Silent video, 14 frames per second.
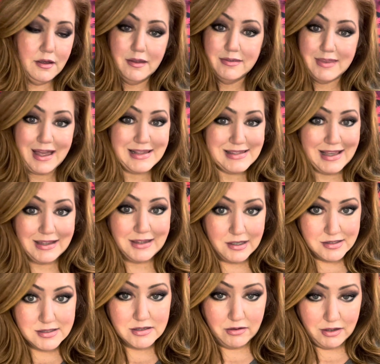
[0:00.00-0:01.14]
That's
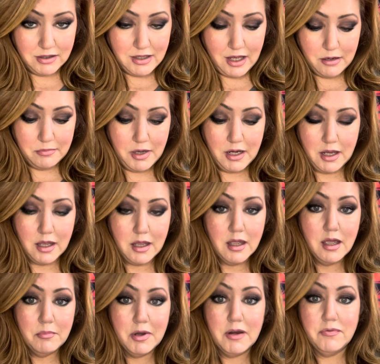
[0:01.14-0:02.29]
still a lot of money.
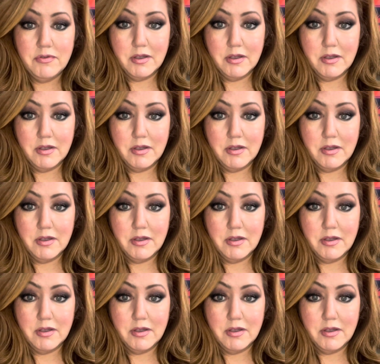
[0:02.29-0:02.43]
But if